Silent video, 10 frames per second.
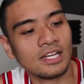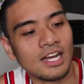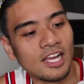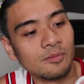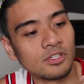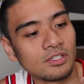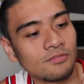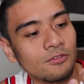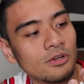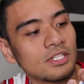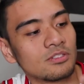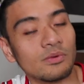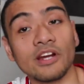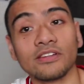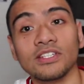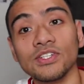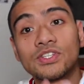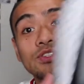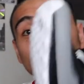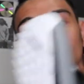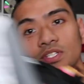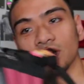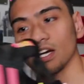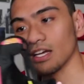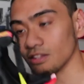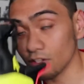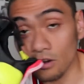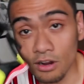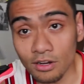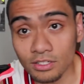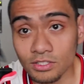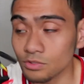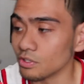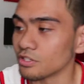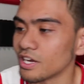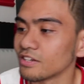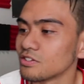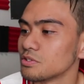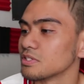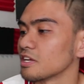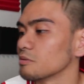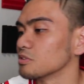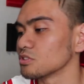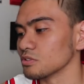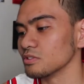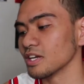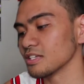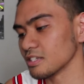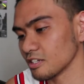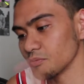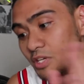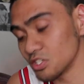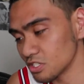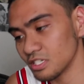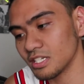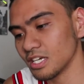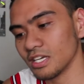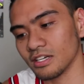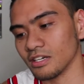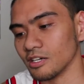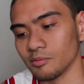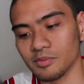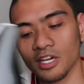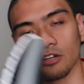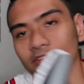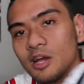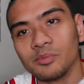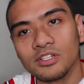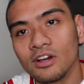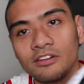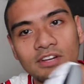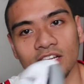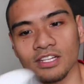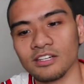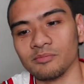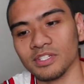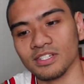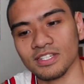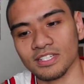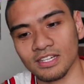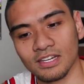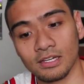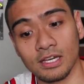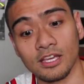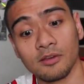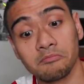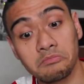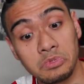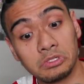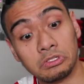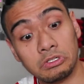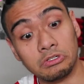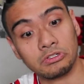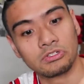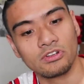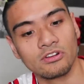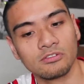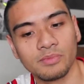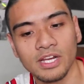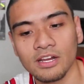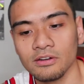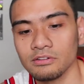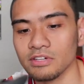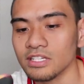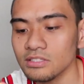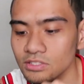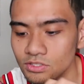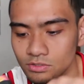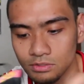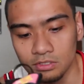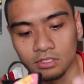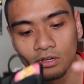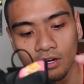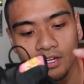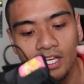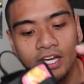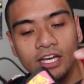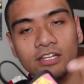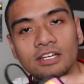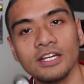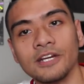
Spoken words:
I am looking forward to wearing these shoes. There are two other hiking shoes that I will show you guys, like I mentioned. I'm kind of rambling on right here because I am a little startled by how great these shoes look on hand.